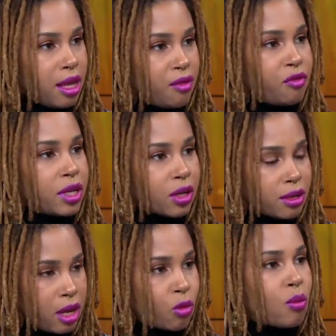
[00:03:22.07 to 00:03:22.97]
figure,
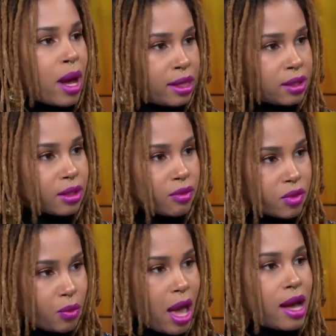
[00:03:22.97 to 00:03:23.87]
that reminder of
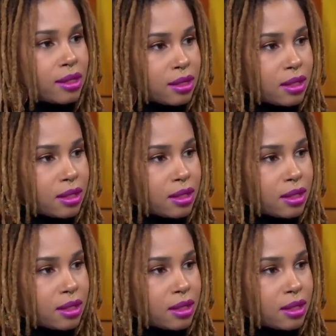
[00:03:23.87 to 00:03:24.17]
the past.